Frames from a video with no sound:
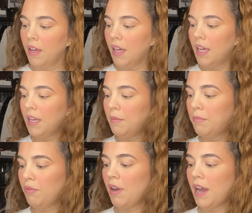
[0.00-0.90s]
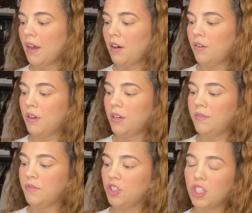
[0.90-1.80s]
any brown,
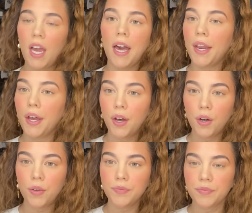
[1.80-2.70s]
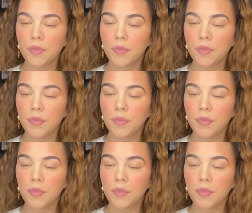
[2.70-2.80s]
shadow,